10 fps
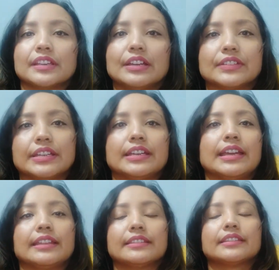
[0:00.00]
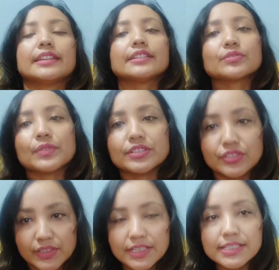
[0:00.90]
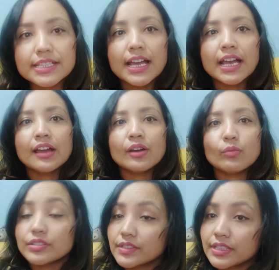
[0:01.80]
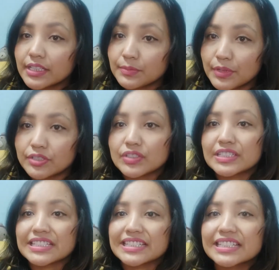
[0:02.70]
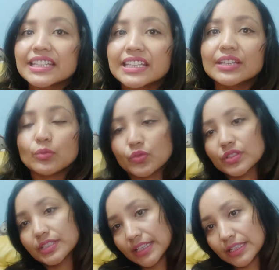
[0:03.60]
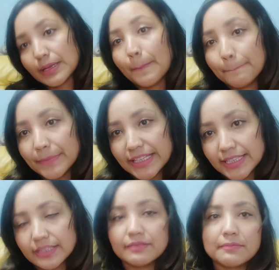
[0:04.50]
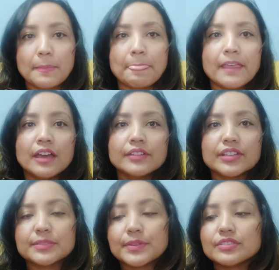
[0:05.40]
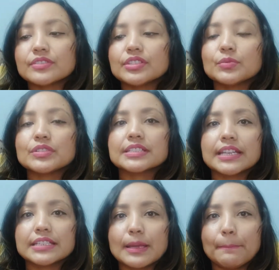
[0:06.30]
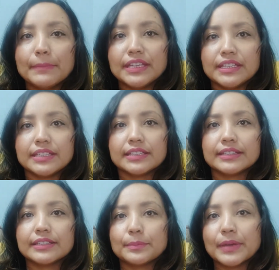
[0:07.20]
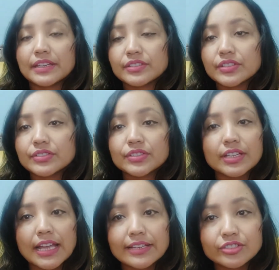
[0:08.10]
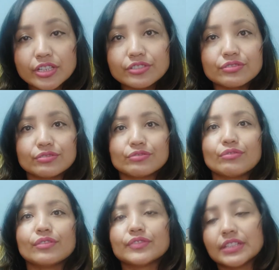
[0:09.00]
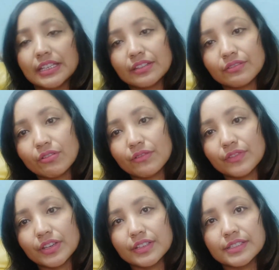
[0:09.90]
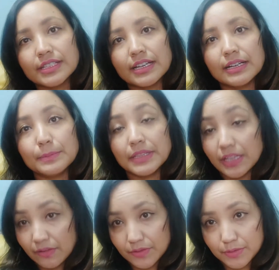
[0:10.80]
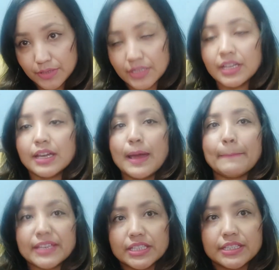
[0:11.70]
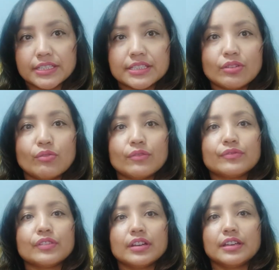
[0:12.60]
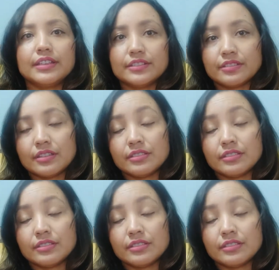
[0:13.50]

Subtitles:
Okay, and the next question is, what does the expression "she was dead" mean? The expression "she was dead" mean the painter's realization of the death of his beloved because of his